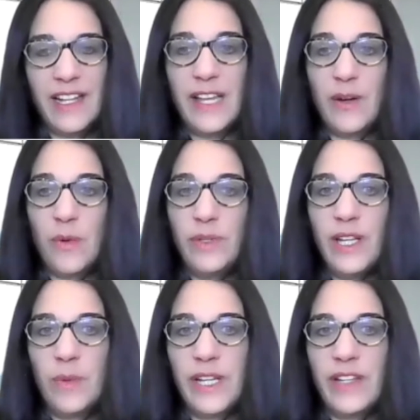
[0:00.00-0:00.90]
Not
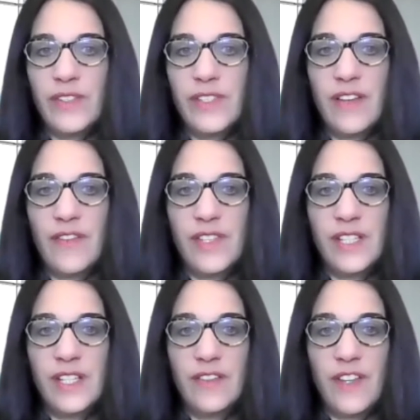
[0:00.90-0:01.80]
only are we guilty of the
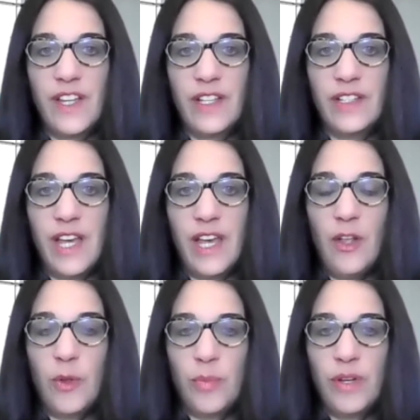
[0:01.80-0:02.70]
sin of failing to
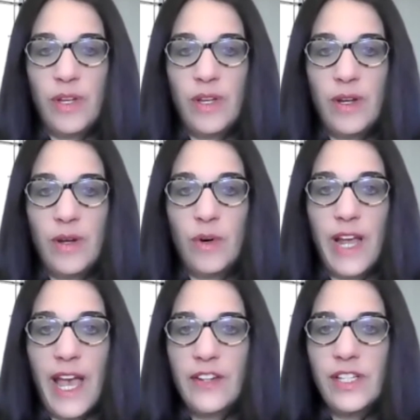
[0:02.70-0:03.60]
help,
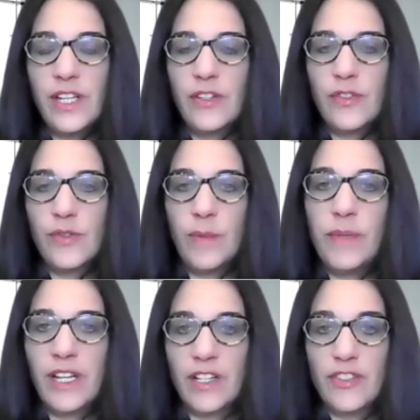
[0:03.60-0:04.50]
we're actually
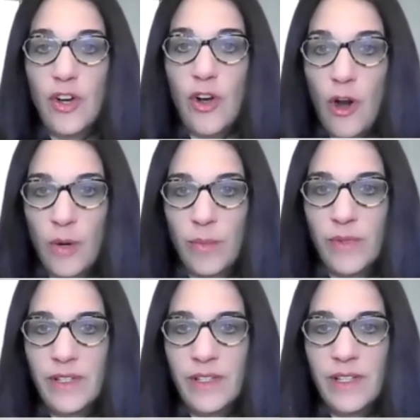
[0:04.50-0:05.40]
contributing to
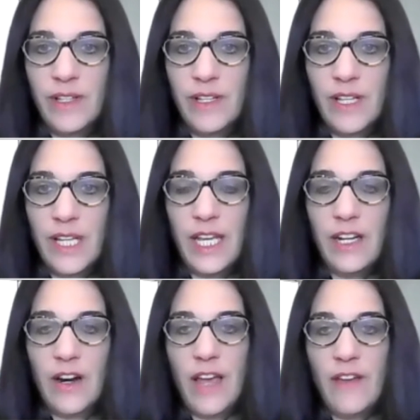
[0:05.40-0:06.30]
harm.
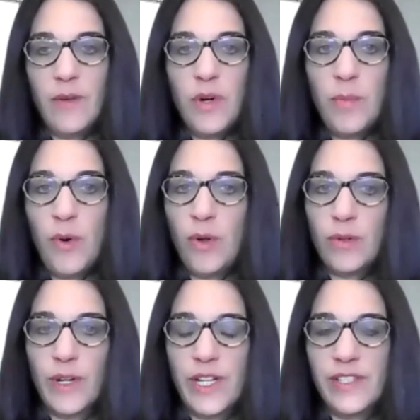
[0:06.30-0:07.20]
In our ever more
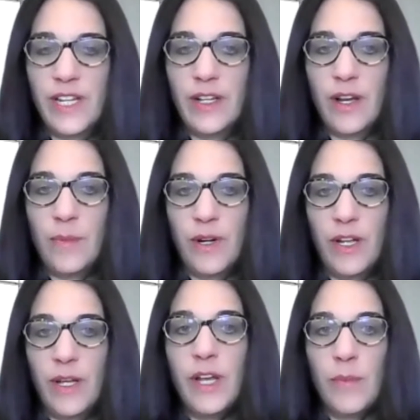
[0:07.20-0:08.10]
polarized and
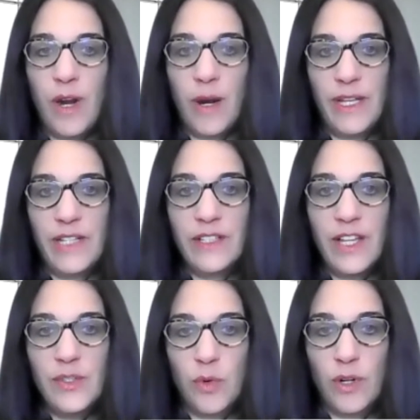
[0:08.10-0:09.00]

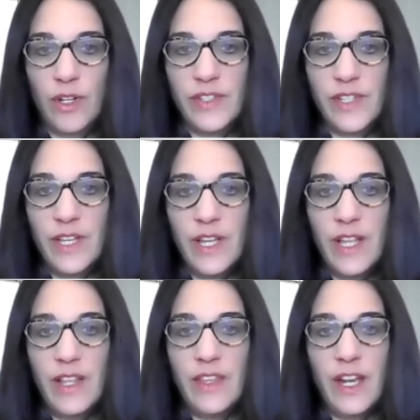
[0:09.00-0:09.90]
compartmentalized world,
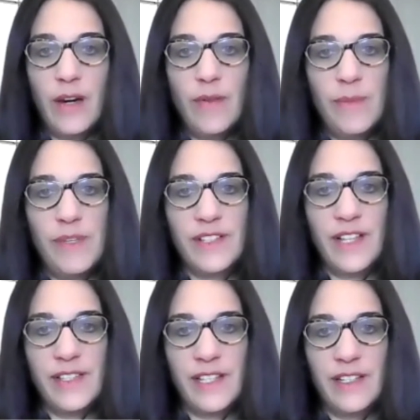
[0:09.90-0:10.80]
the Ger Rebbe's
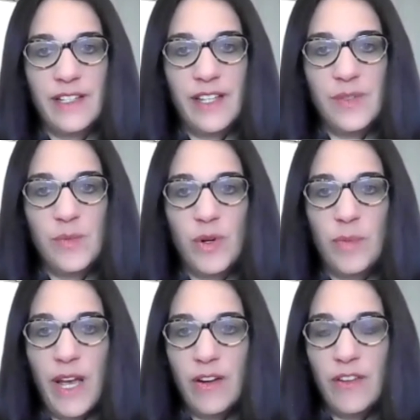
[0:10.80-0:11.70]
lesson is more
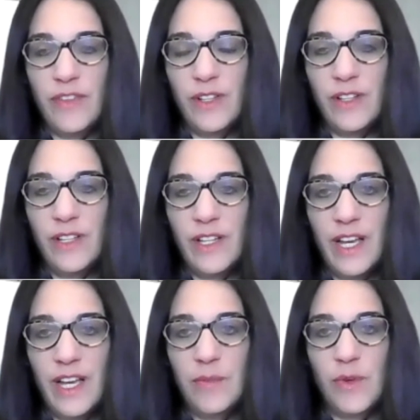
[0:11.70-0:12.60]
powerful
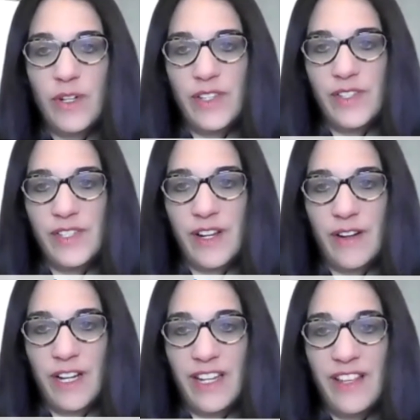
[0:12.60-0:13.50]
and more
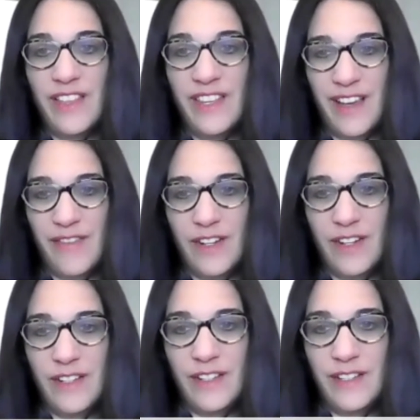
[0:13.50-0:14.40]
necessary than
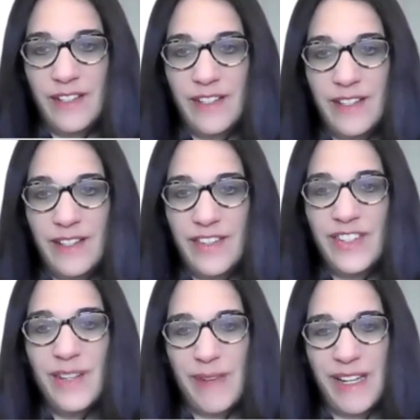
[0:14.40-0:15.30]
ever.
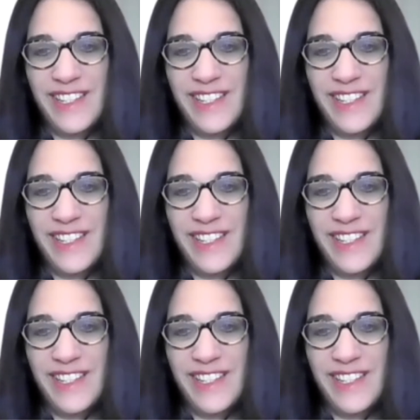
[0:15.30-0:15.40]
Shabbat